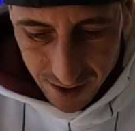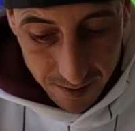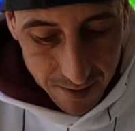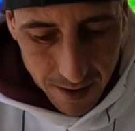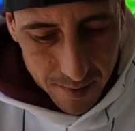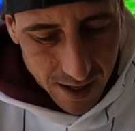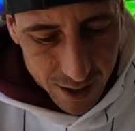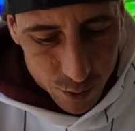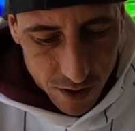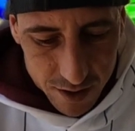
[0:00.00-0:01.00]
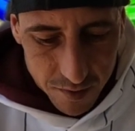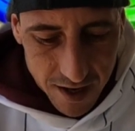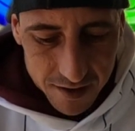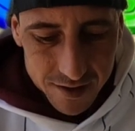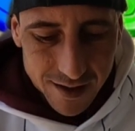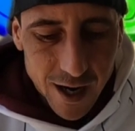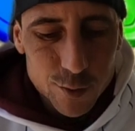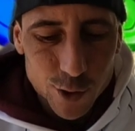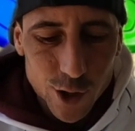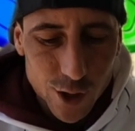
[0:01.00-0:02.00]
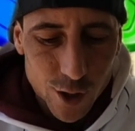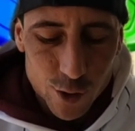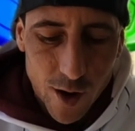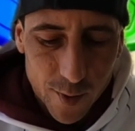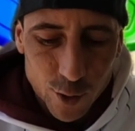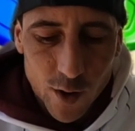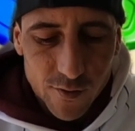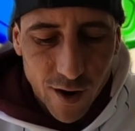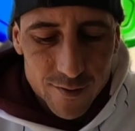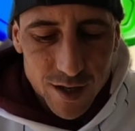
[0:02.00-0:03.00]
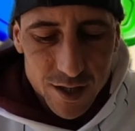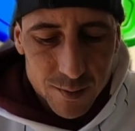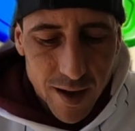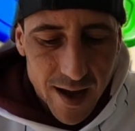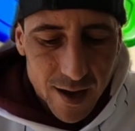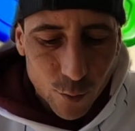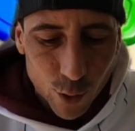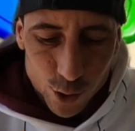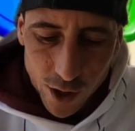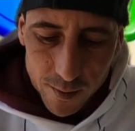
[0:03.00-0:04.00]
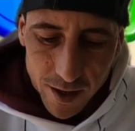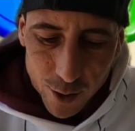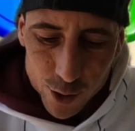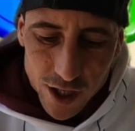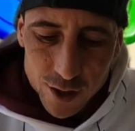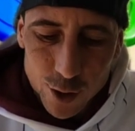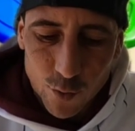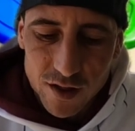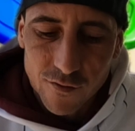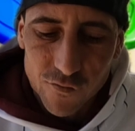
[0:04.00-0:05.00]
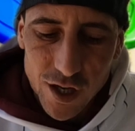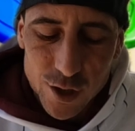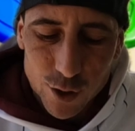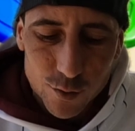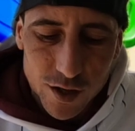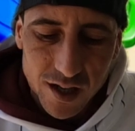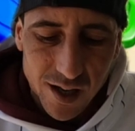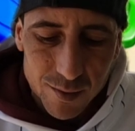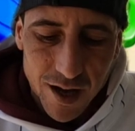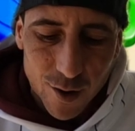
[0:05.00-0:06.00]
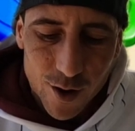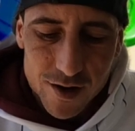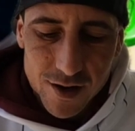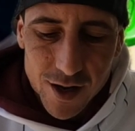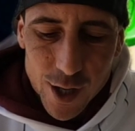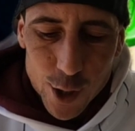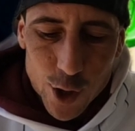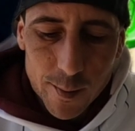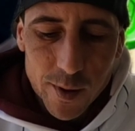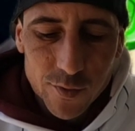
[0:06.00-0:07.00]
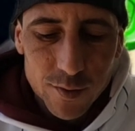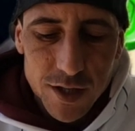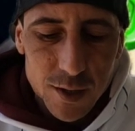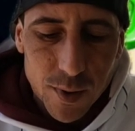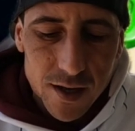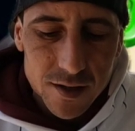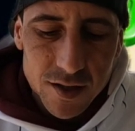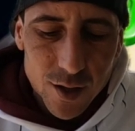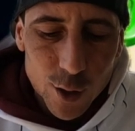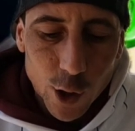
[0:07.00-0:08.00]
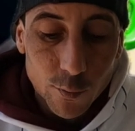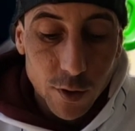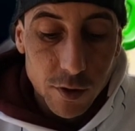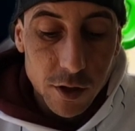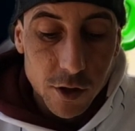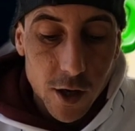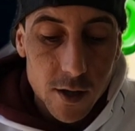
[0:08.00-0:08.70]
Some of my biggest wins, man. Guys, we're just going to drop a 25 cents bet. We're doubling our chance to win the feature. We're going to keep that on. Drop at 50 spins. Hopefully we do